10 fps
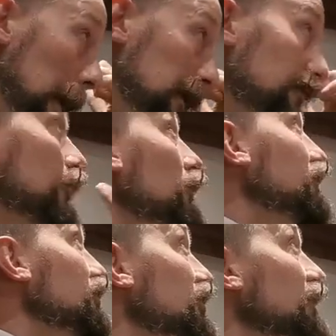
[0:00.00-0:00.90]
in the form of
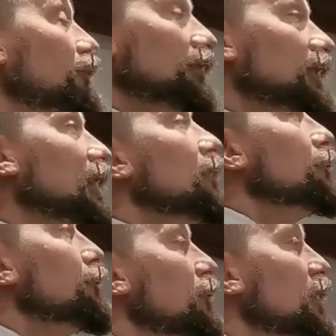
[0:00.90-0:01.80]
the chevron again.
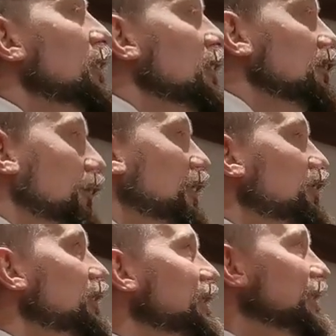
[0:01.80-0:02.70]
So
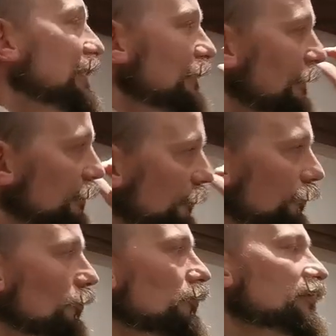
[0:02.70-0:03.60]
actually getting
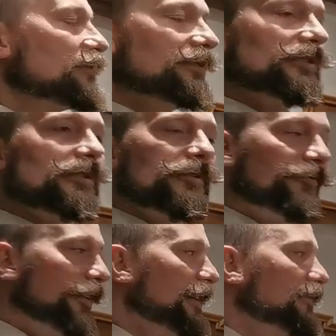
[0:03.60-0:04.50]
towards the
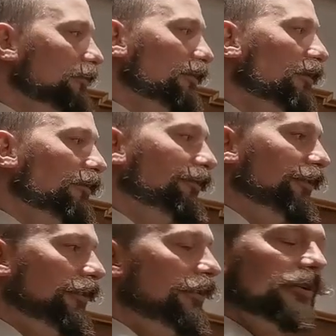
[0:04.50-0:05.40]
vitals of
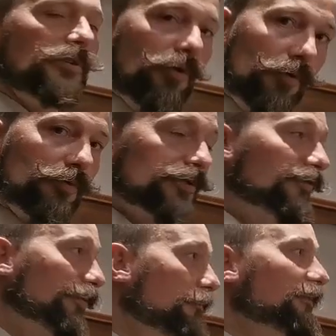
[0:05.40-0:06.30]
the horse
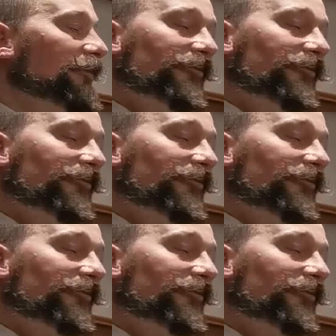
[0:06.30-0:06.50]
from the